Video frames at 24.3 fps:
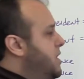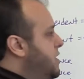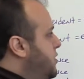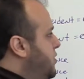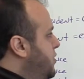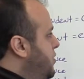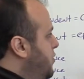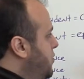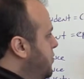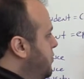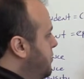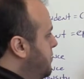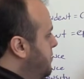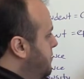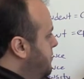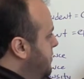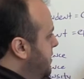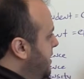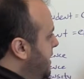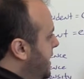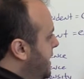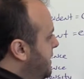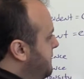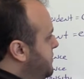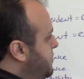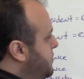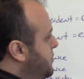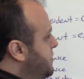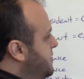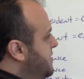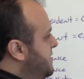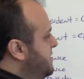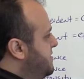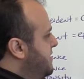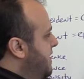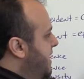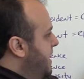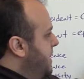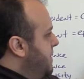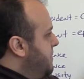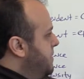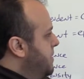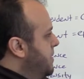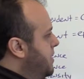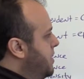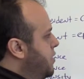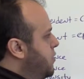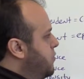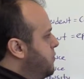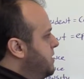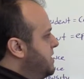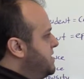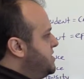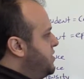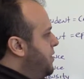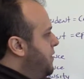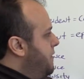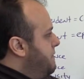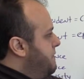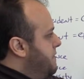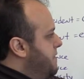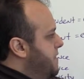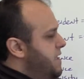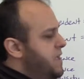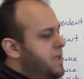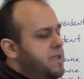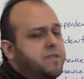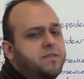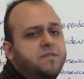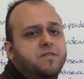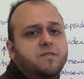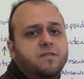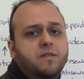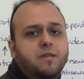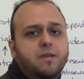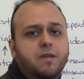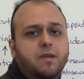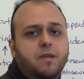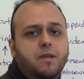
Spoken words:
you will have to decide which of these